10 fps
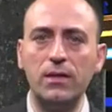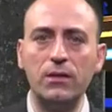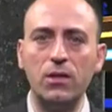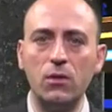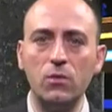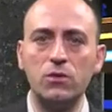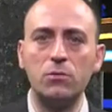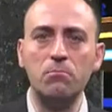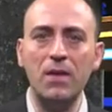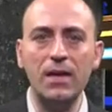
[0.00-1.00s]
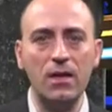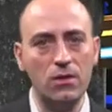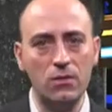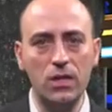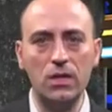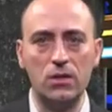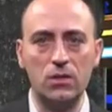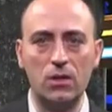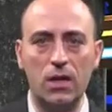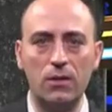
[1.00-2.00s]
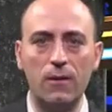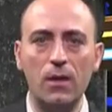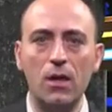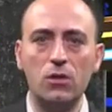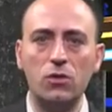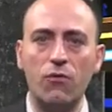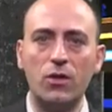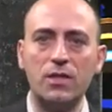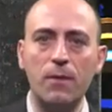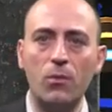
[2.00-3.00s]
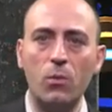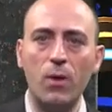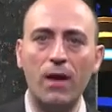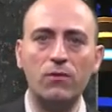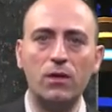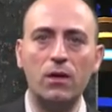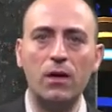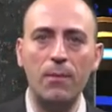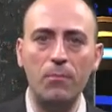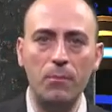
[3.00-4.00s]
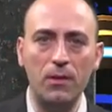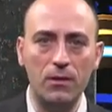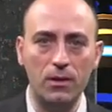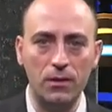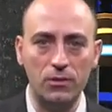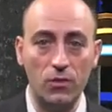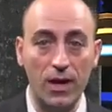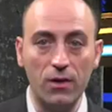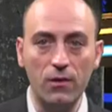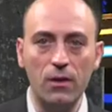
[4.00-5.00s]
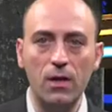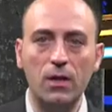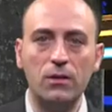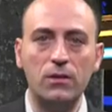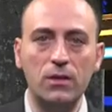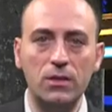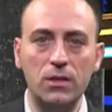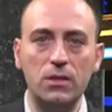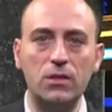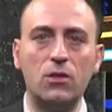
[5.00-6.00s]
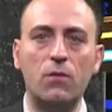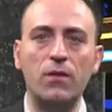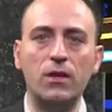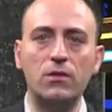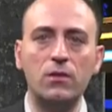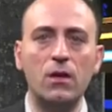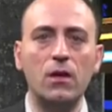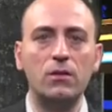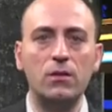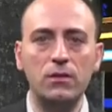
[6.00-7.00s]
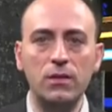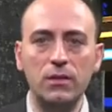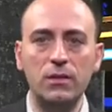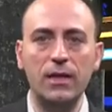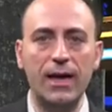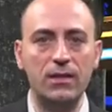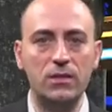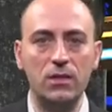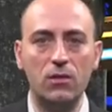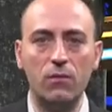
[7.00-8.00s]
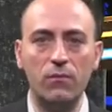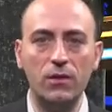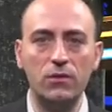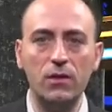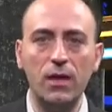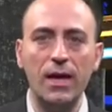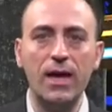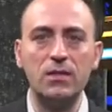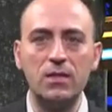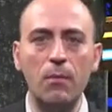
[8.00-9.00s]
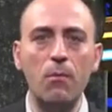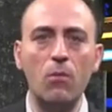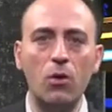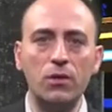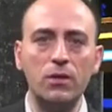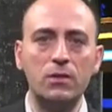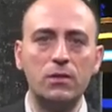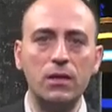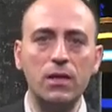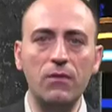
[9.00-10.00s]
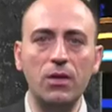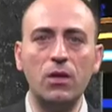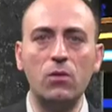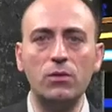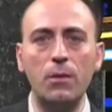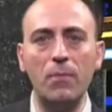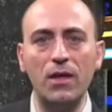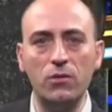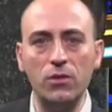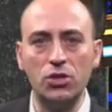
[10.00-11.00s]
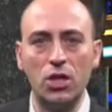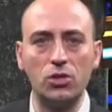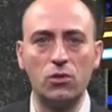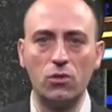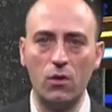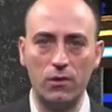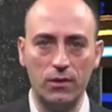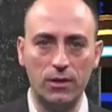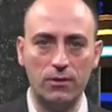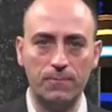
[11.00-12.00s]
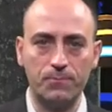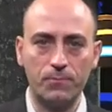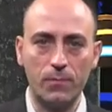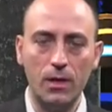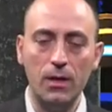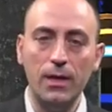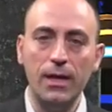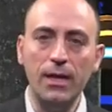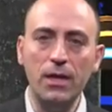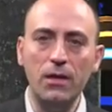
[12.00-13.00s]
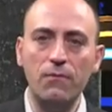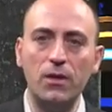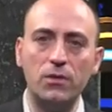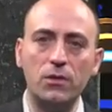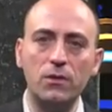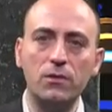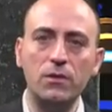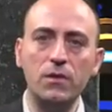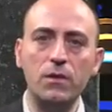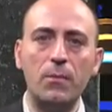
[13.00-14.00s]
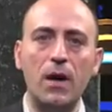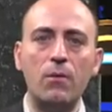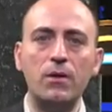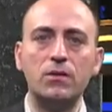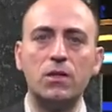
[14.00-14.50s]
that includes many other things inside. So for example, we have the MPP tracker, the DC-DC converter, the DC-AC converter, and some models even include a battery charge controller in it. In an inverter, DC power is